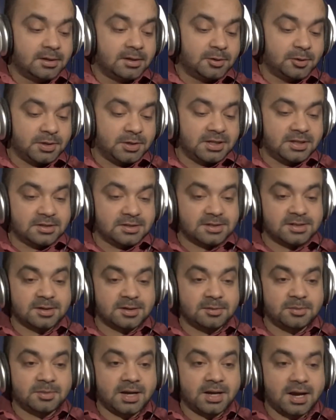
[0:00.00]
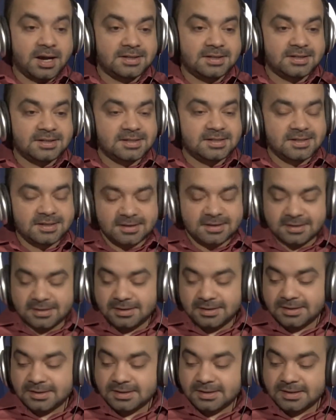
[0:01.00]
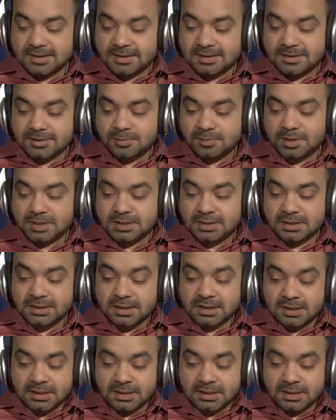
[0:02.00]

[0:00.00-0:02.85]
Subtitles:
We need some artistic skills, but